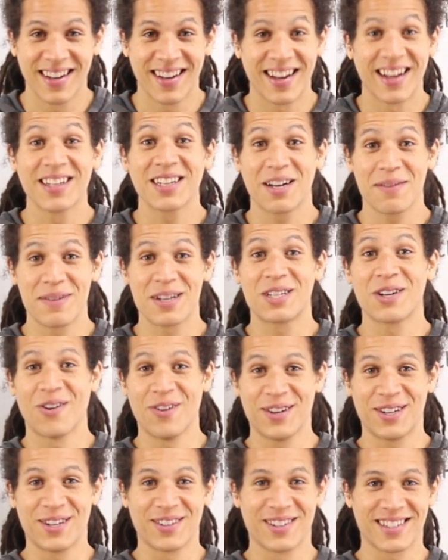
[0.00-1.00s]
It can be
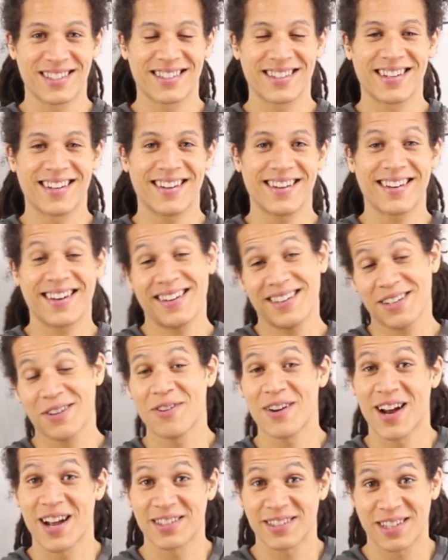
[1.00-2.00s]
torturous, and
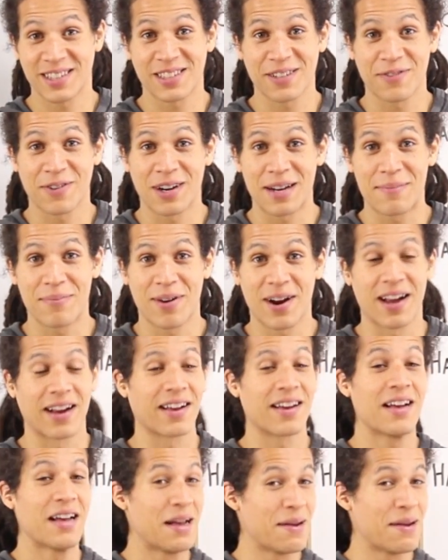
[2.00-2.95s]
quite honestly, it's a funny prank.